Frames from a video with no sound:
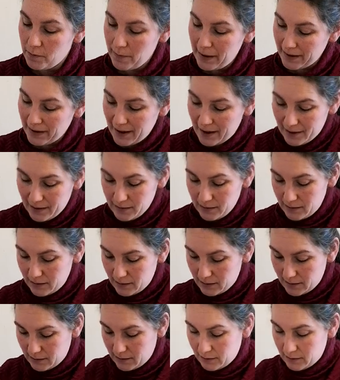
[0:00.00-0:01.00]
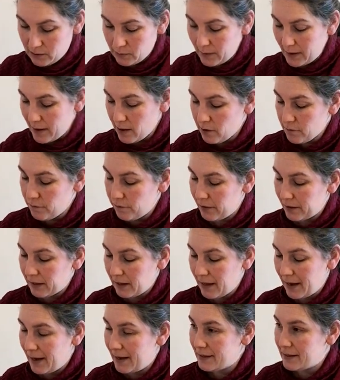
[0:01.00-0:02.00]
Big hand is at 12,
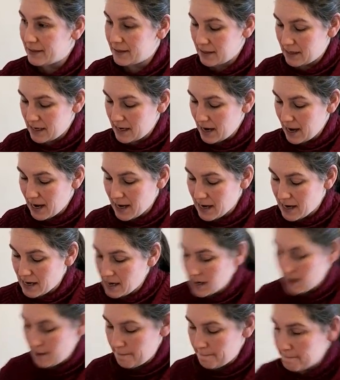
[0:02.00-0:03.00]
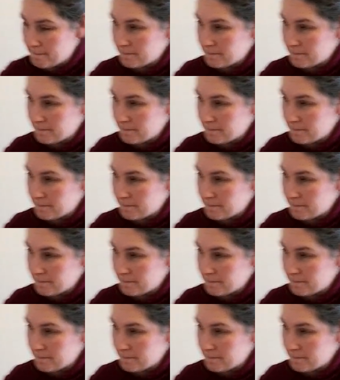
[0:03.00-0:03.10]
little hand is at 9,